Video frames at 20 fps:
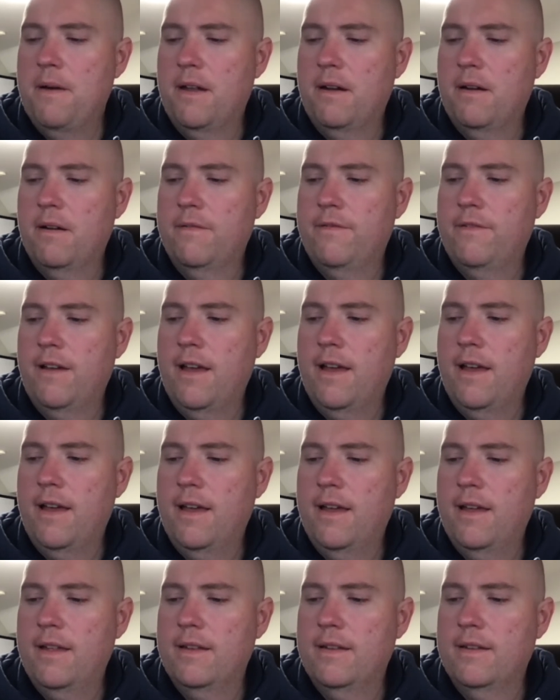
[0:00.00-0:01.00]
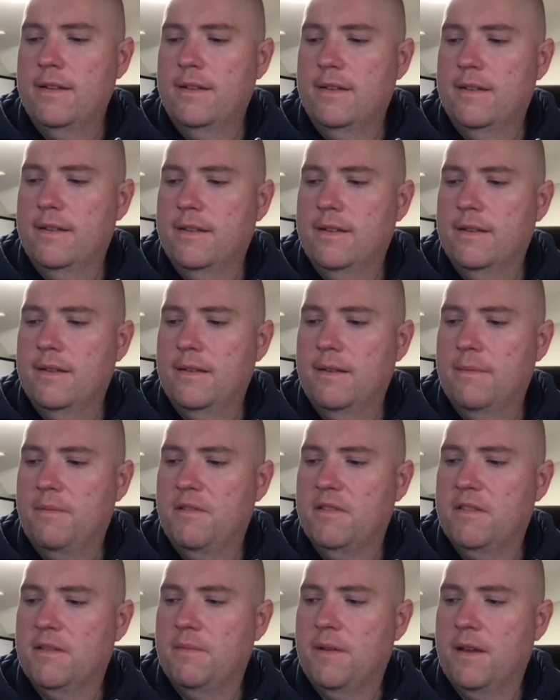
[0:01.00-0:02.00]
It'd probably be better if I had
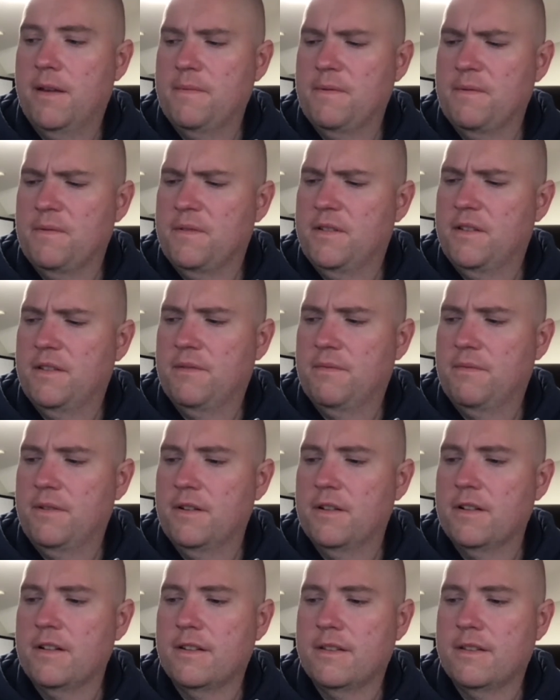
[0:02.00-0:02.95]
a piece of paper,